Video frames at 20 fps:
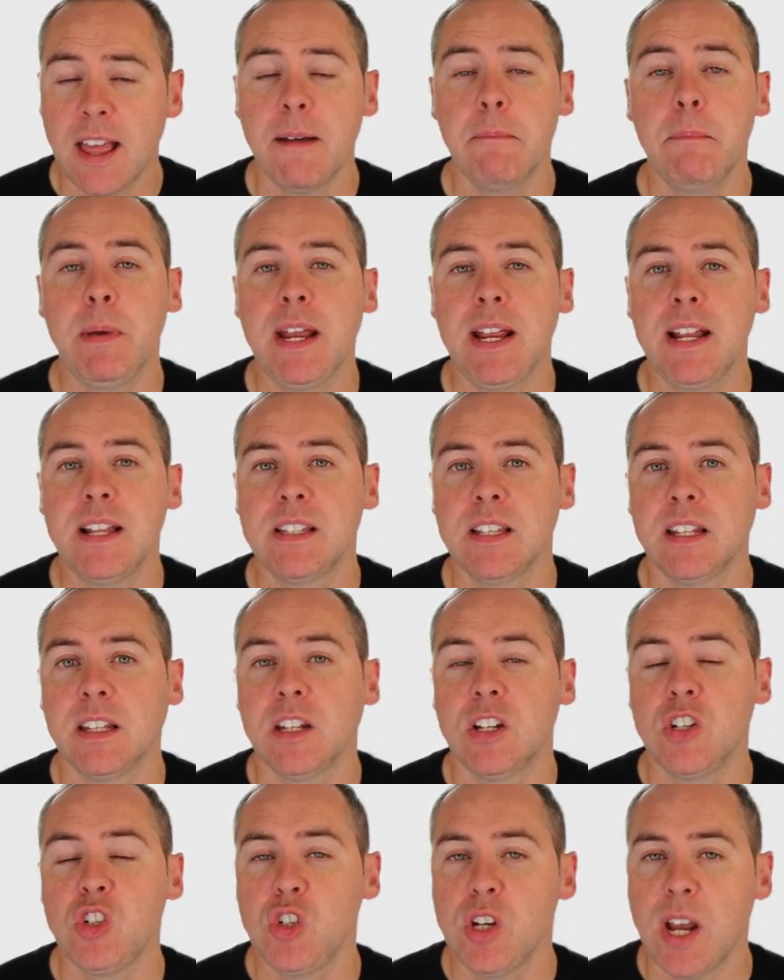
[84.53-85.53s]
That means
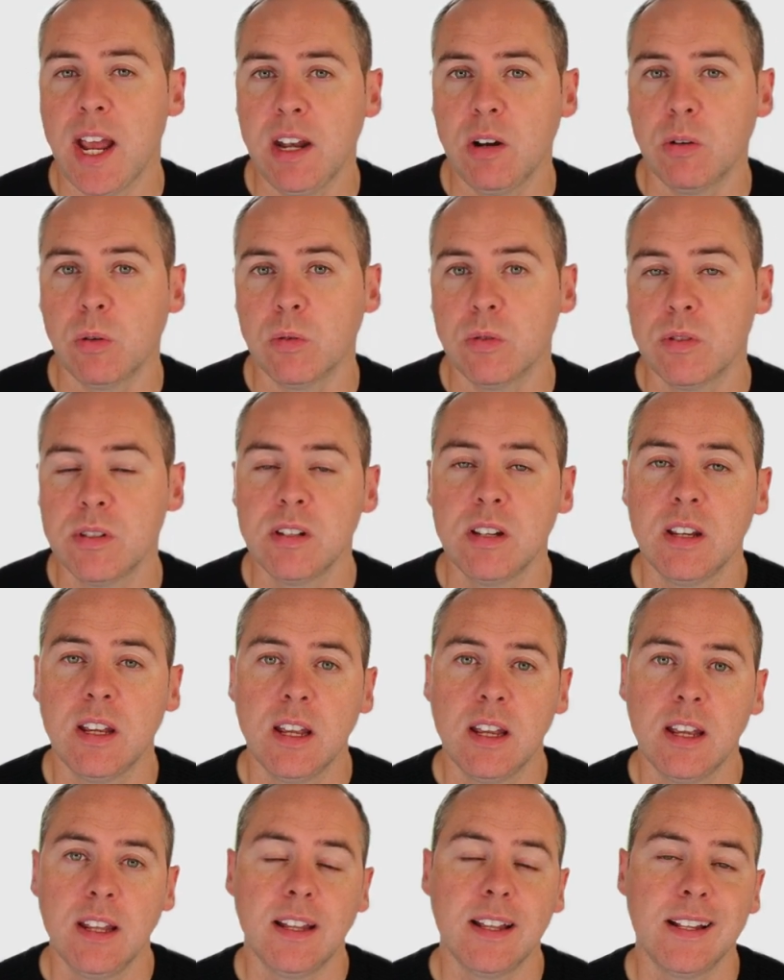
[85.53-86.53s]
that the channels,
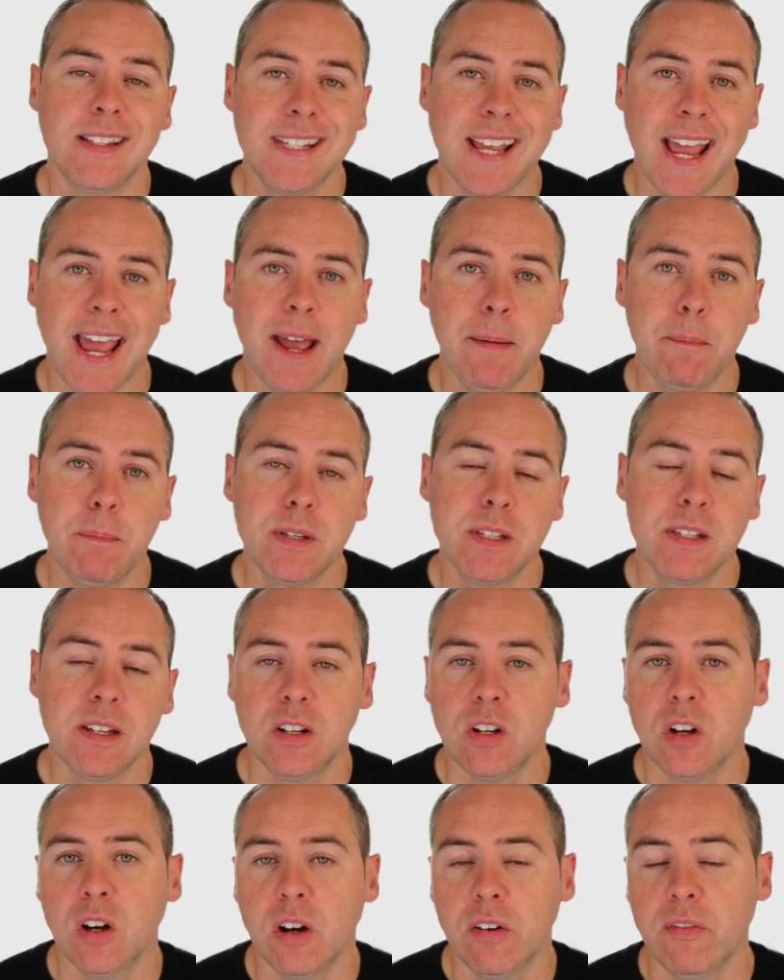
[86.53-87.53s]
the
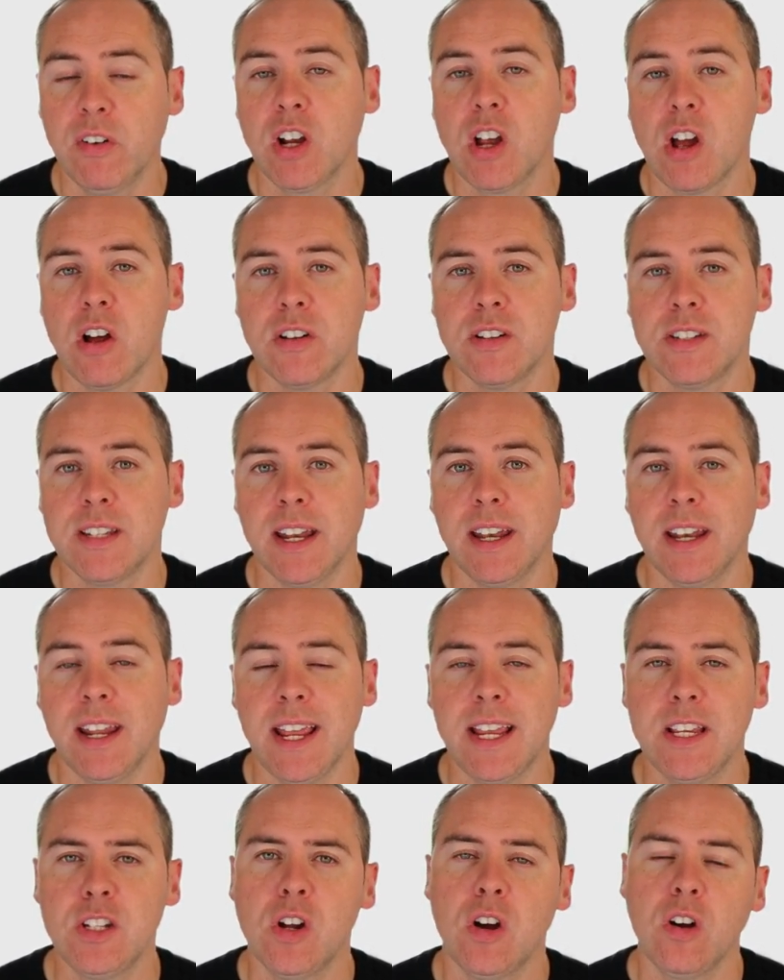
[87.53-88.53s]
tabs, and other
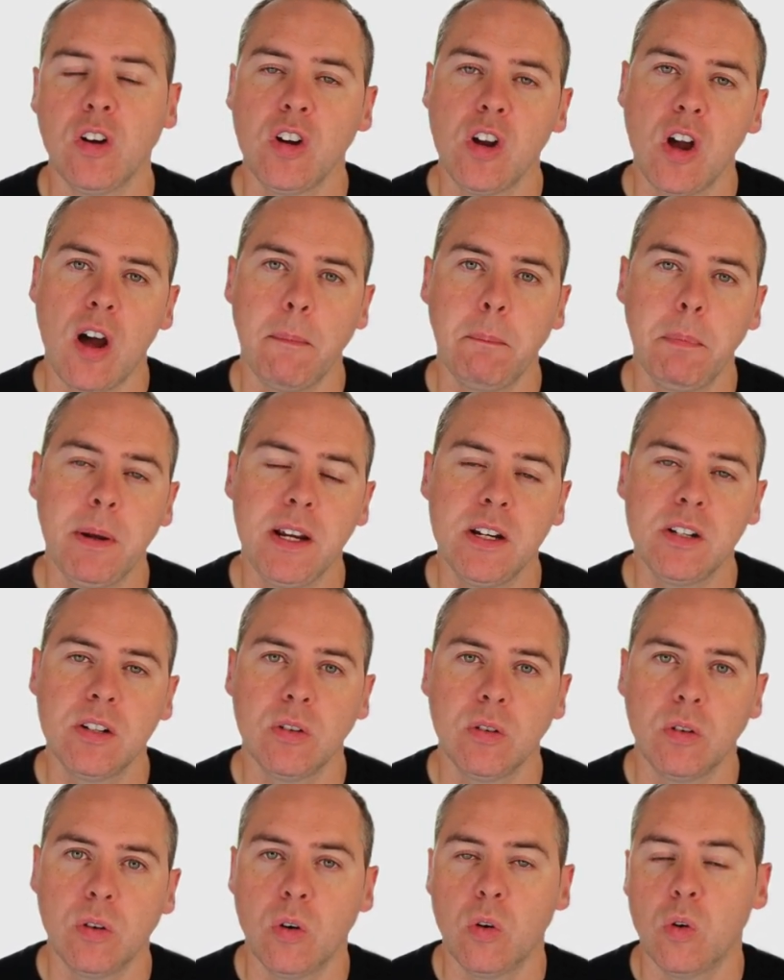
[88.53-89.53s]
content is not
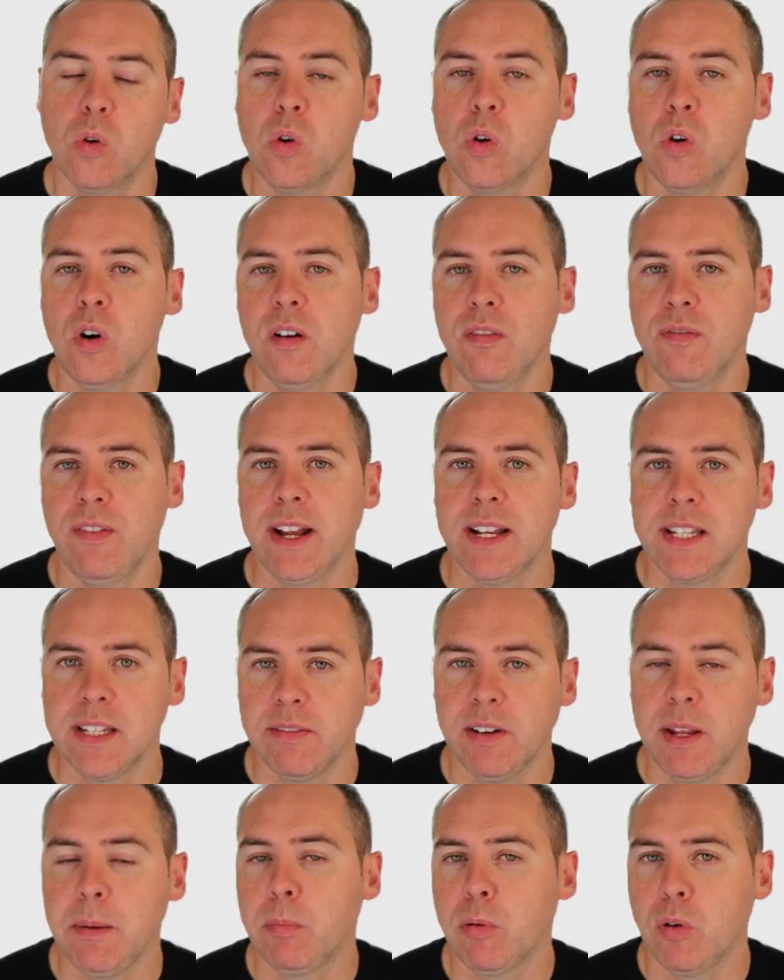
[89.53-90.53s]
copied or
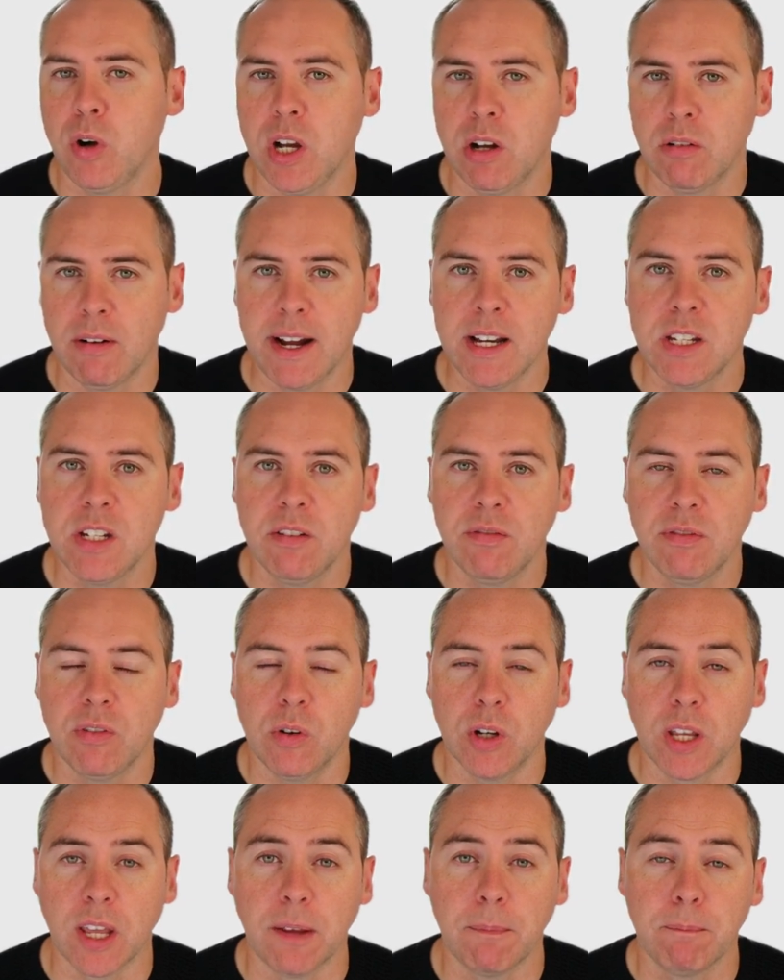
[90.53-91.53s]
effectively pre-created
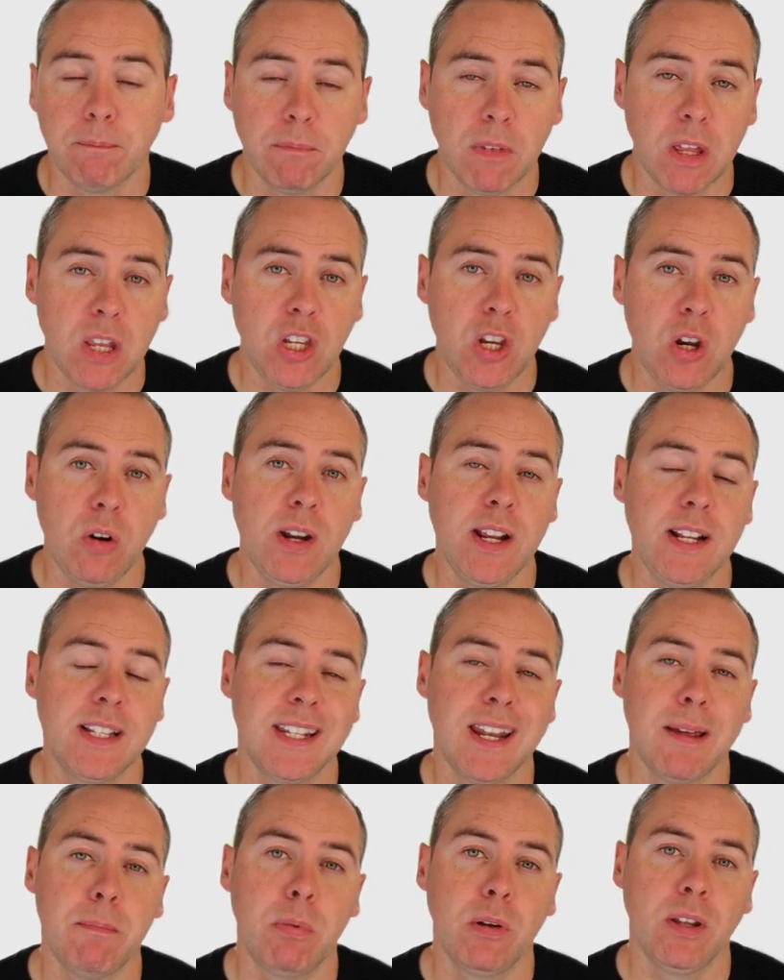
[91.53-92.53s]
for you. You
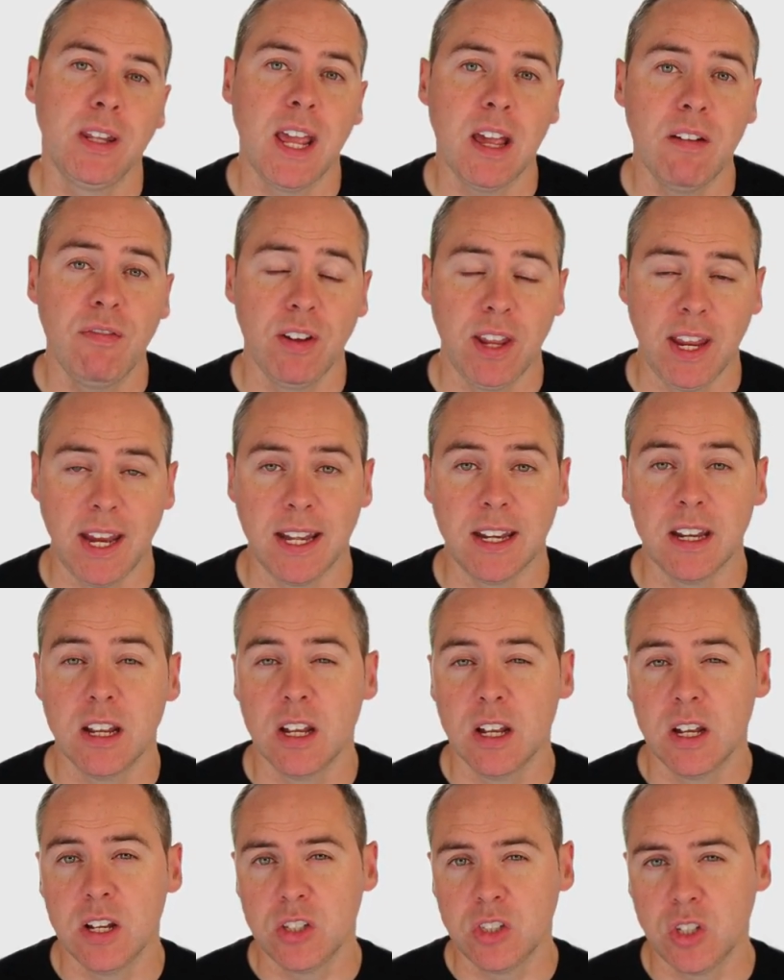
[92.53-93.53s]
need to then put the effort
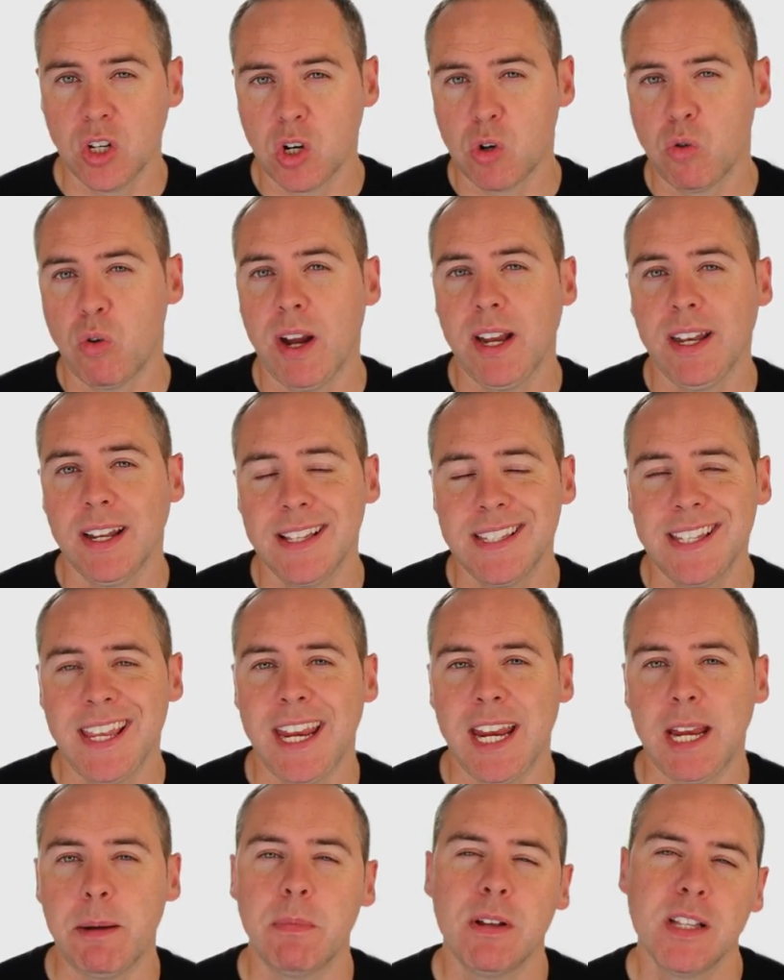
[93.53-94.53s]
in to create the
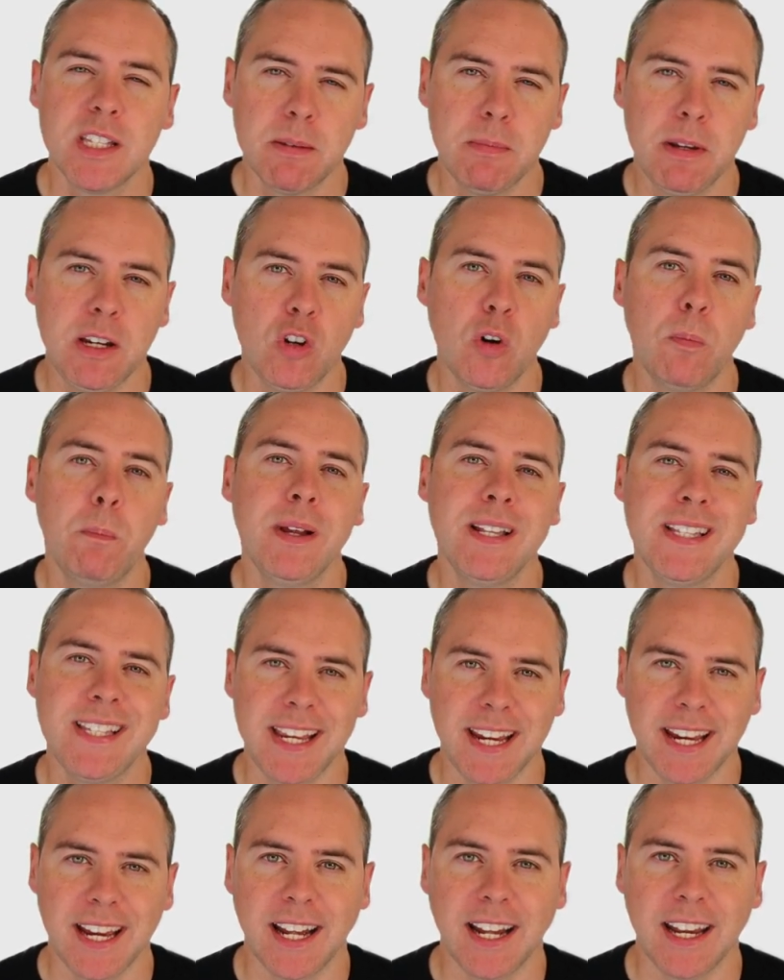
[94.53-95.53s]
team to meet your
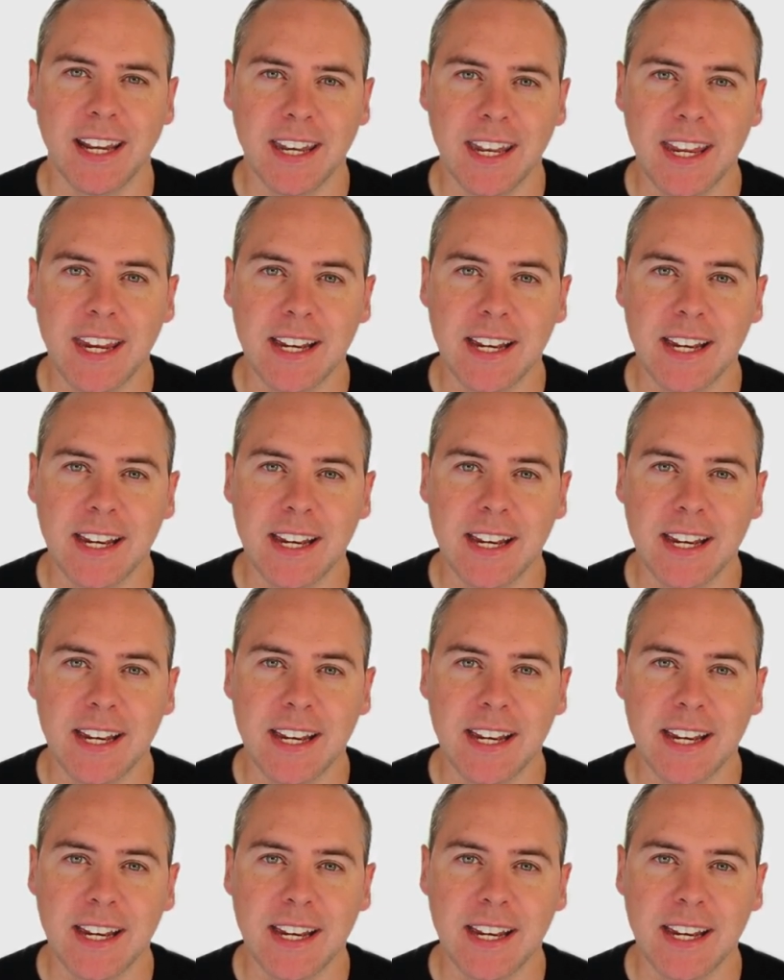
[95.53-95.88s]
particular